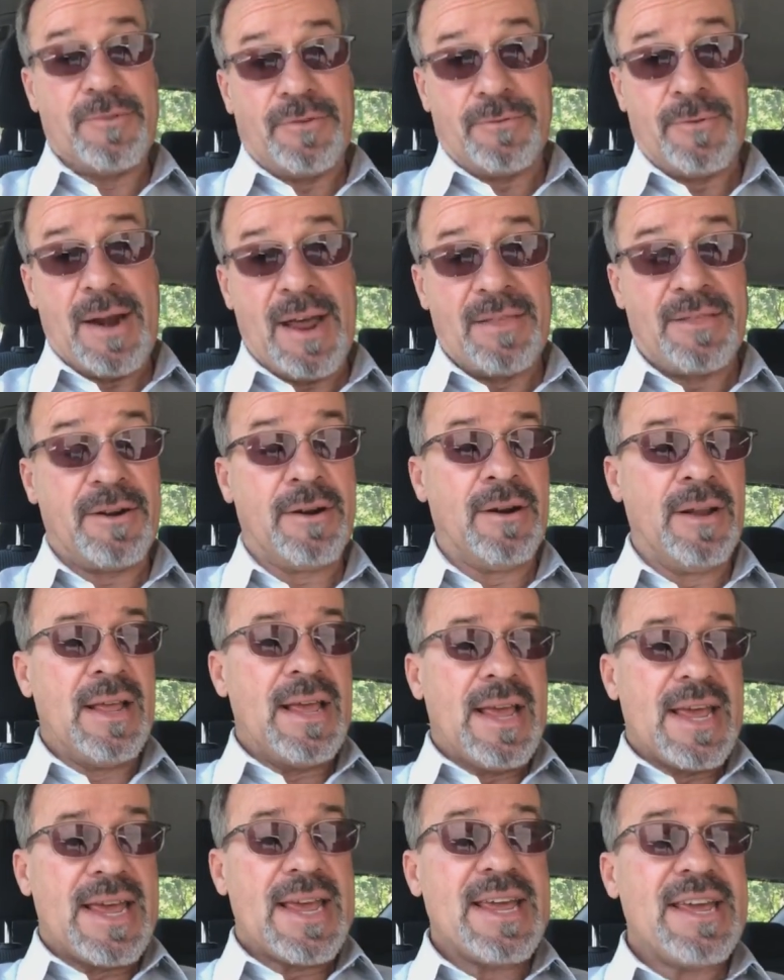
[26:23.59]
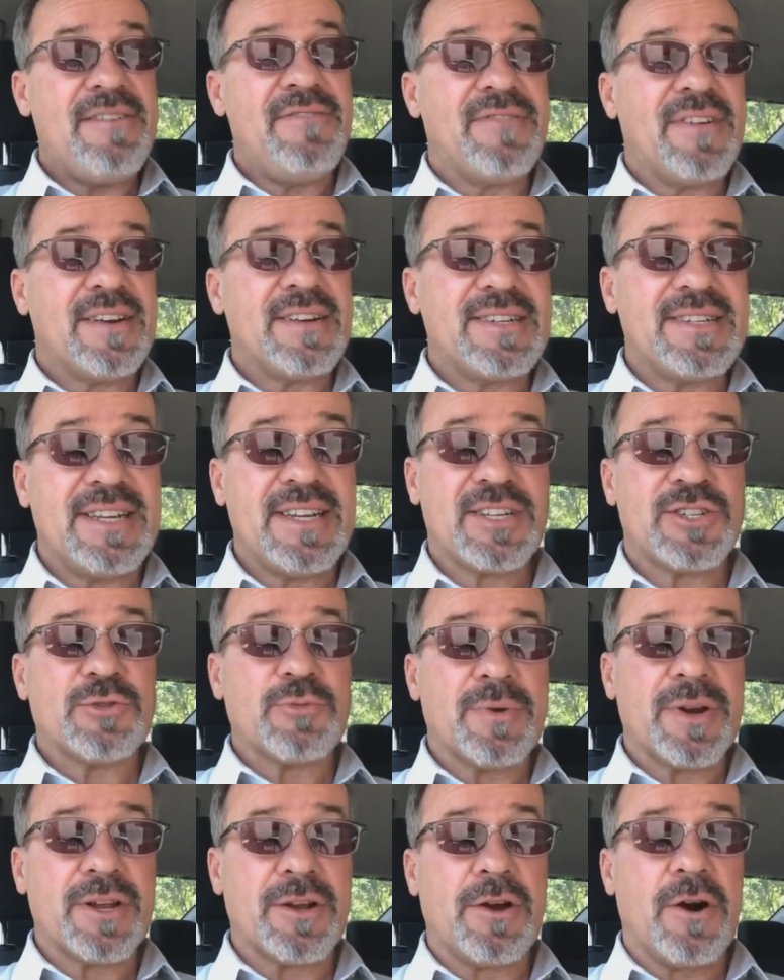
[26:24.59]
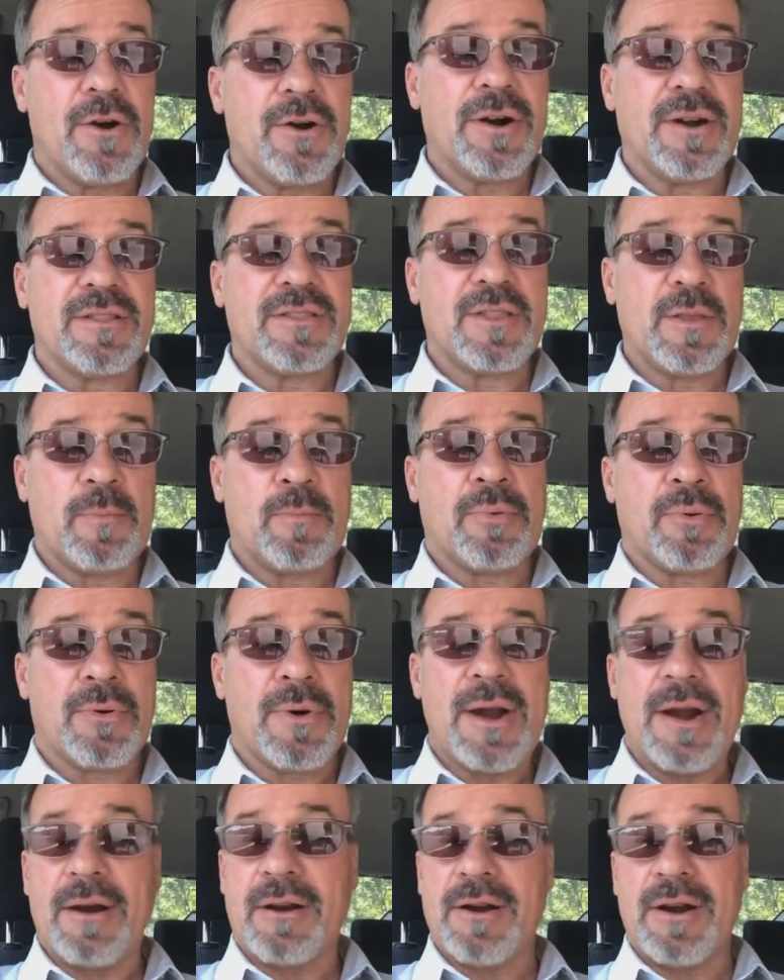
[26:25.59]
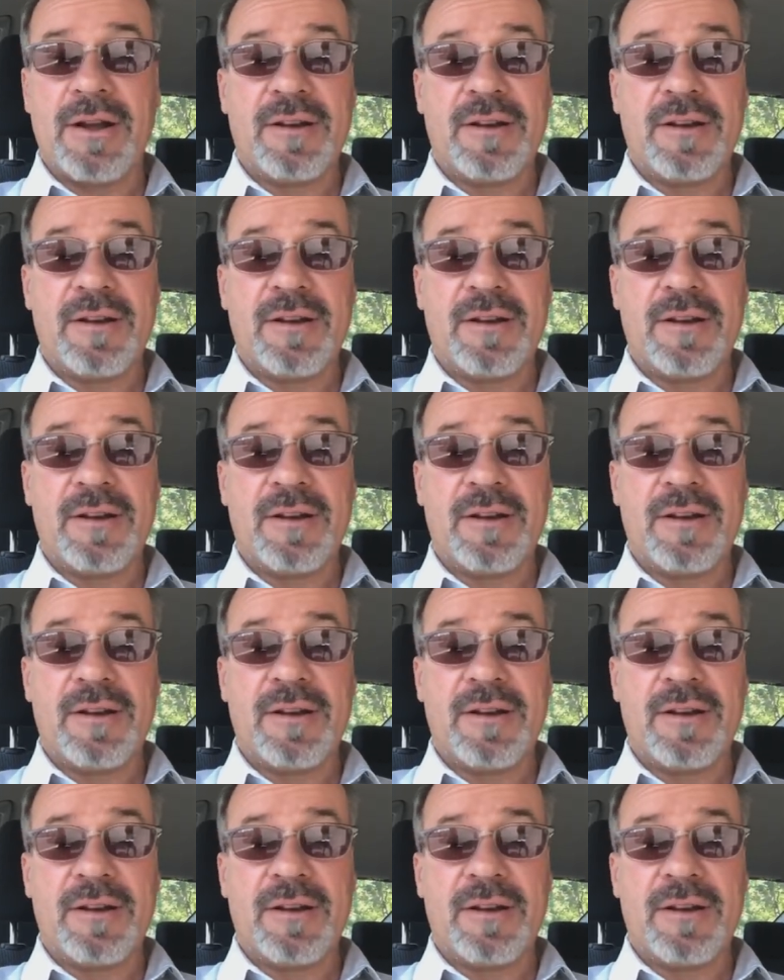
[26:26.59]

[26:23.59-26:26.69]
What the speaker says: rather, even disregarded the prayer